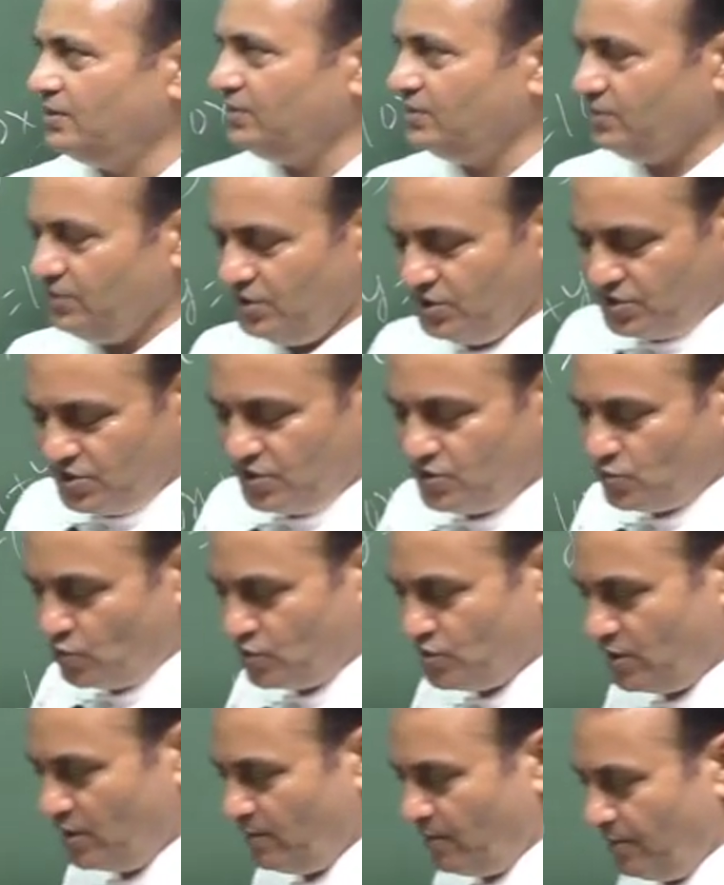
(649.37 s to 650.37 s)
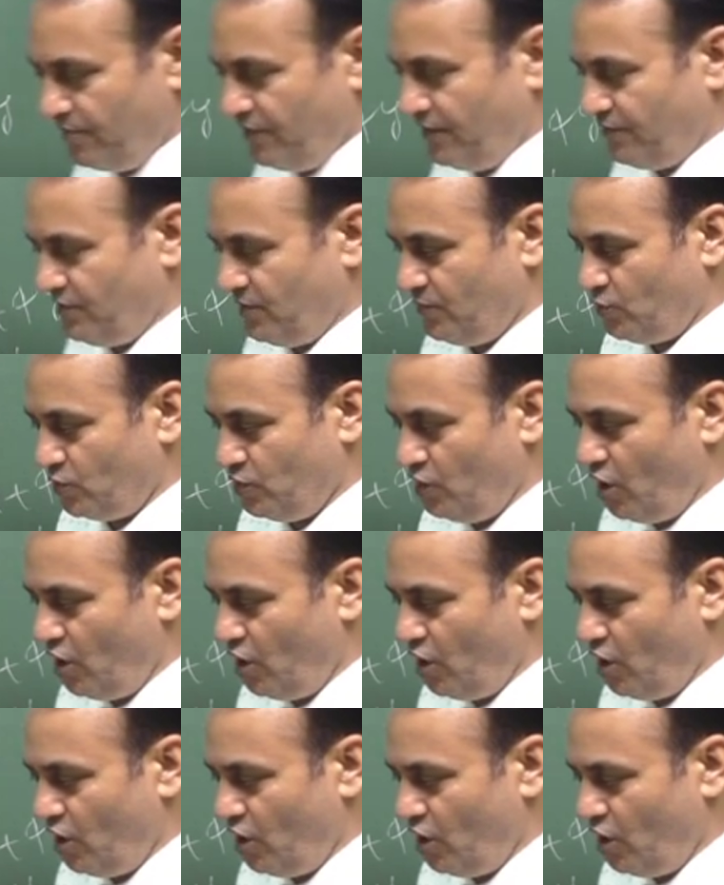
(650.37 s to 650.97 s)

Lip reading: This is question number 54.